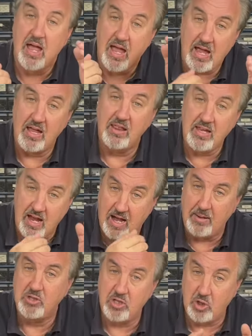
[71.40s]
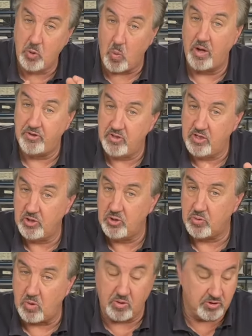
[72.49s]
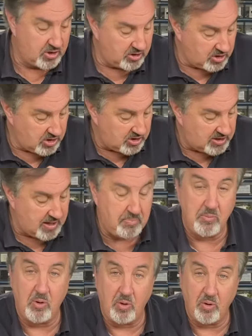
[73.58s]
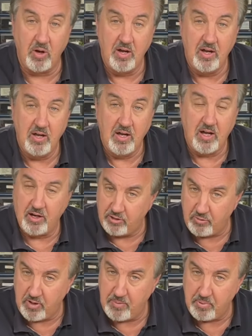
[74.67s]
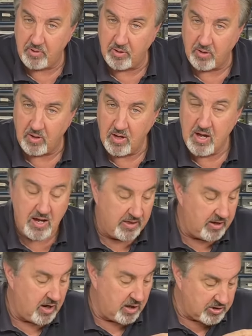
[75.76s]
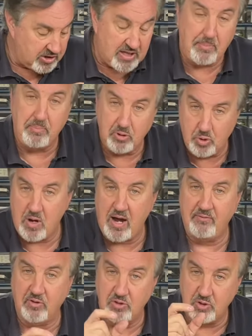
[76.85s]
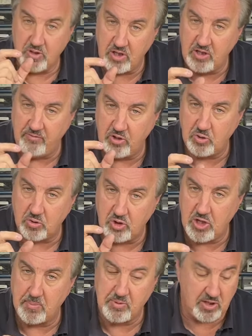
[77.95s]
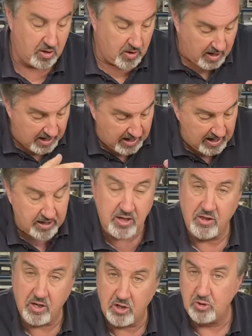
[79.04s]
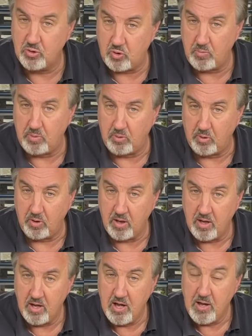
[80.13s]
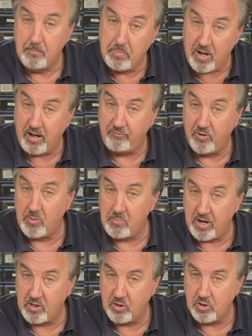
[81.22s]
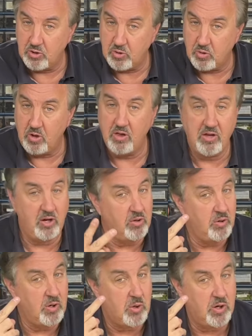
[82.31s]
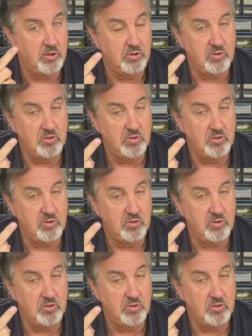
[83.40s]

and the object you want to control, such as a stepper motor on a 3D printer. There are stepper drivers, they're individual chips that are on the control board, but from the microcontroller, they only require 2